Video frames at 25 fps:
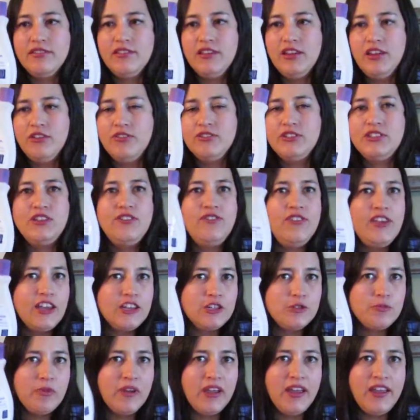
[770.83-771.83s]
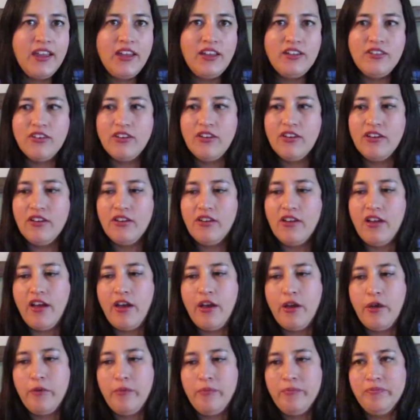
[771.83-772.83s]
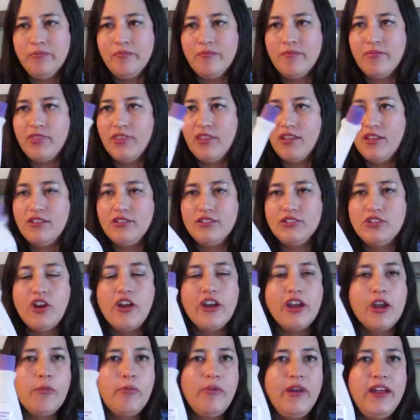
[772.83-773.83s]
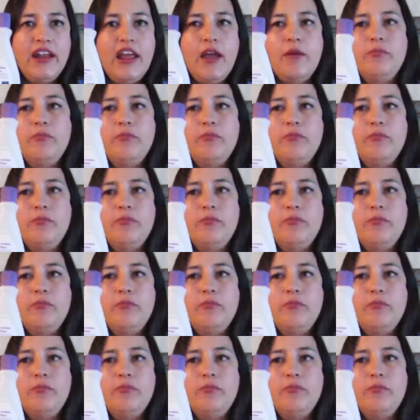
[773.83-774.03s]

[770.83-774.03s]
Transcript: you know CVS brand or um, Target brand.